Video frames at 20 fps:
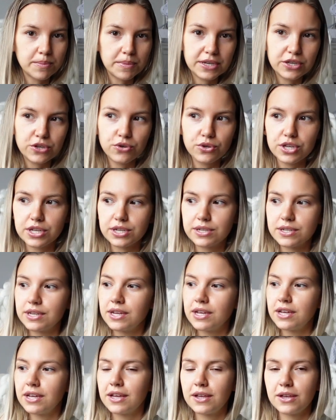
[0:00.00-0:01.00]
and
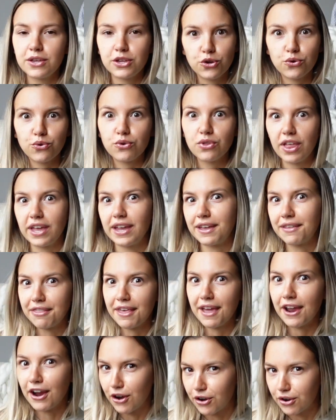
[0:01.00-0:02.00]
you're like
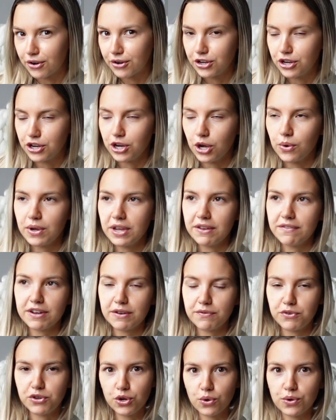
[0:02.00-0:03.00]
there, you know, even
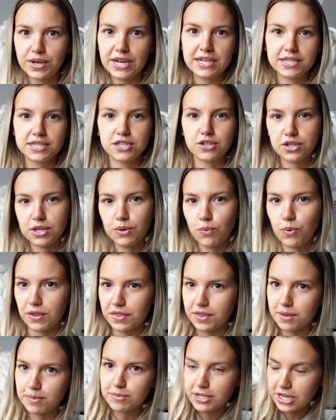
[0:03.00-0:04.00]
if you don't necessarily
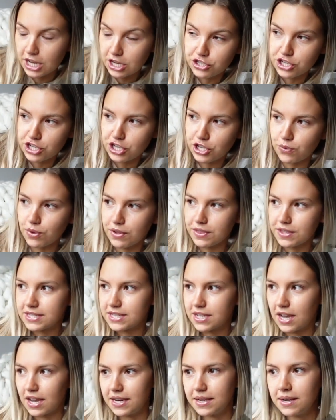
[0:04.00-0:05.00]
want them touching you on the
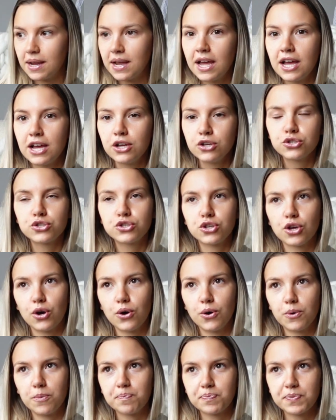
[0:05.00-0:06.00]
side.
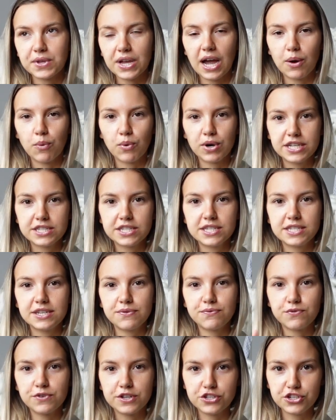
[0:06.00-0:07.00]
So I wanted to
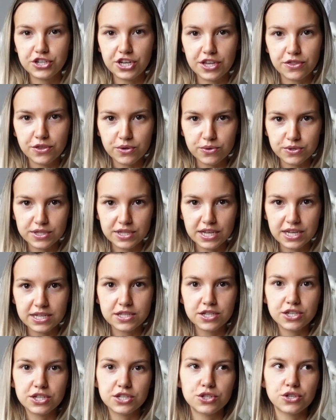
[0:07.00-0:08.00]
differentiate those things
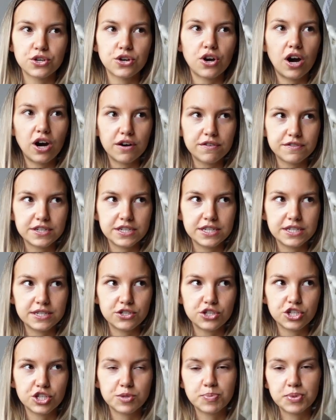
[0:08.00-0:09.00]
because they're often
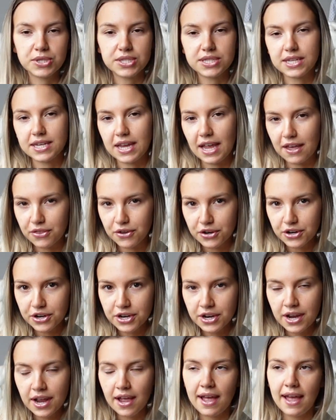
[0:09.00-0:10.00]
just put
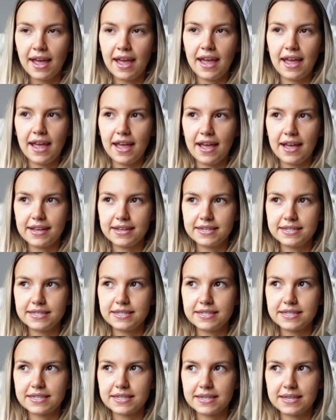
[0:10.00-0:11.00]
together
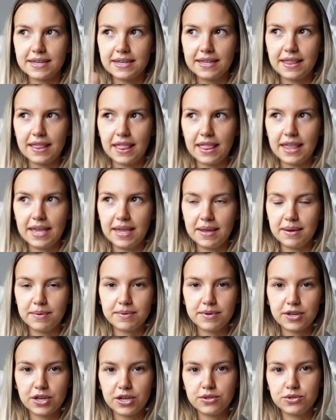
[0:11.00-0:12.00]
and
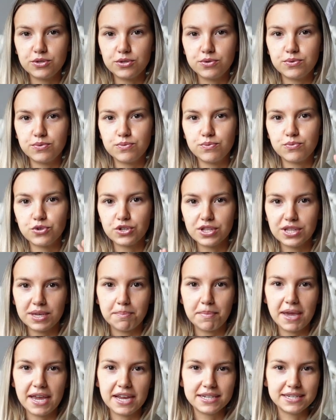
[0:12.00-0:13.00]
it can really
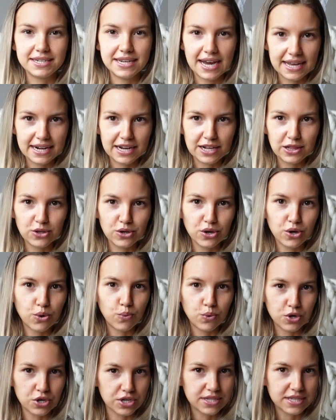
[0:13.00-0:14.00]
make data look
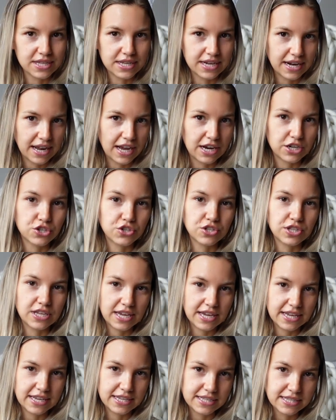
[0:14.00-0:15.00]
worse than it actually
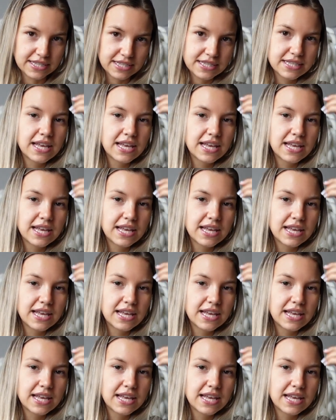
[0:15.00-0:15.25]
is.